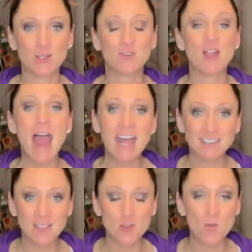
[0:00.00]
So if they're
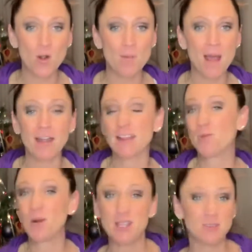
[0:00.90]
asking you more about it, like,
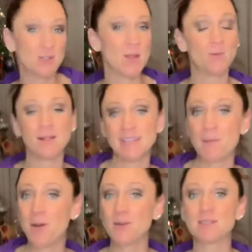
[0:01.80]
what are you doing? What's
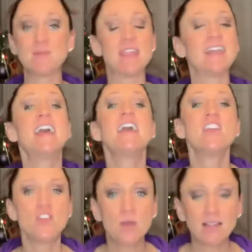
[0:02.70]
that post mean?
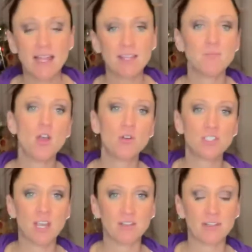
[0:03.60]
You can let them know,
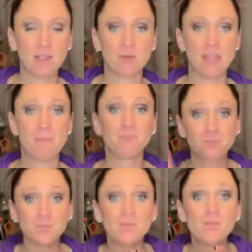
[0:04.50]
share the link with them.
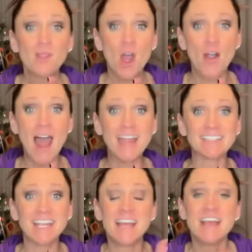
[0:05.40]
All
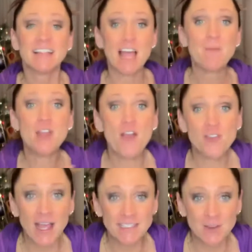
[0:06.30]
right. Let me know if
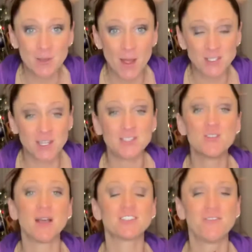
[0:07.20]
you guys have any questions.
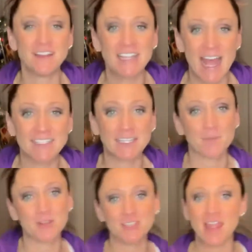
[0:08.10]
You guys are fantastic. I
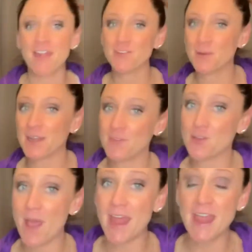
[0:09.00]
appreciate every one of
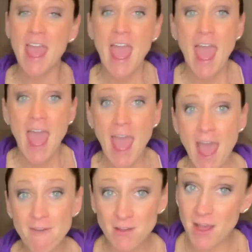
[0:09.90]
you, and
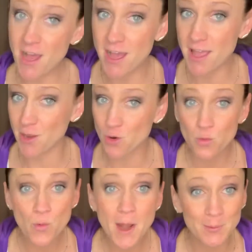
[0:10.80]
have an
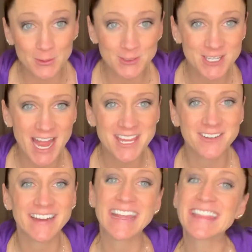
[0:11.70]
incredible
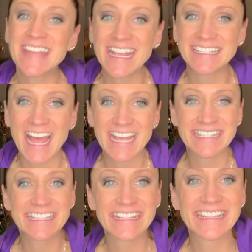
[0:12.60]
January. Thanks, guys.